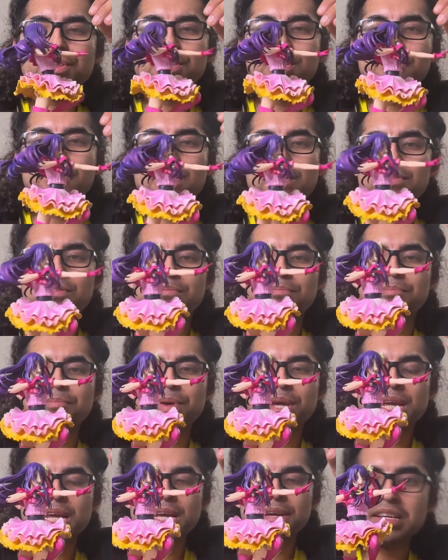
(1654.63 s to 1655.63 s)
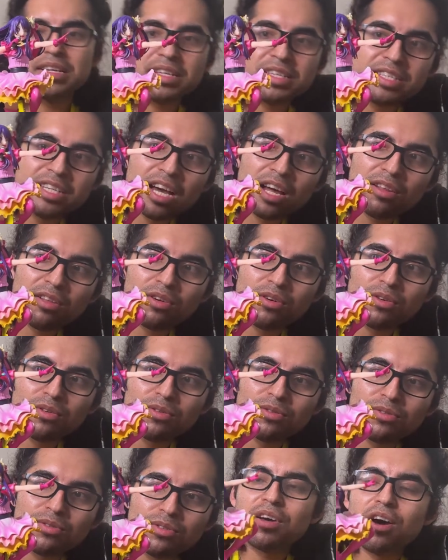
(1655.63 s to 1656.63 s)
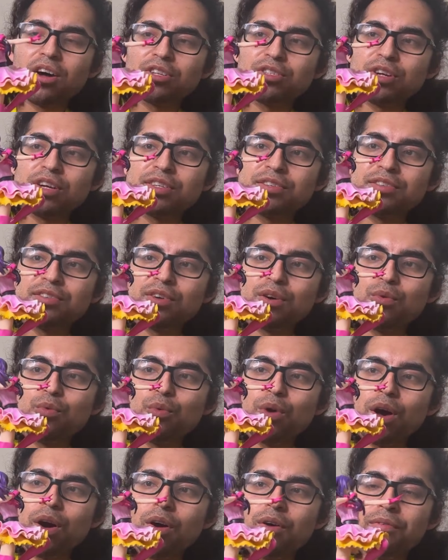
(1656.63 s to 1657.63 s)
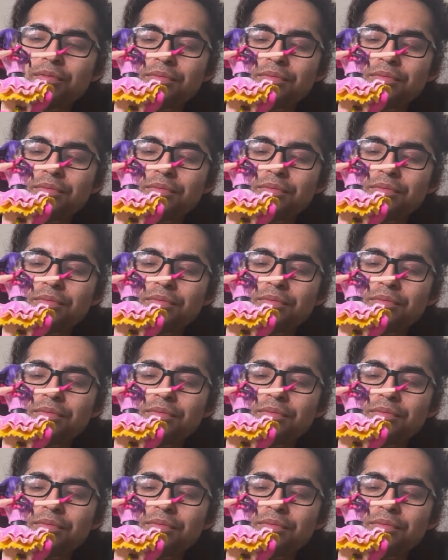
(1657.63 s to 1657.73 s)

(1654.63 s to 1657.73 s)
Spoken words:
Love how the pink and yellow contrast so well.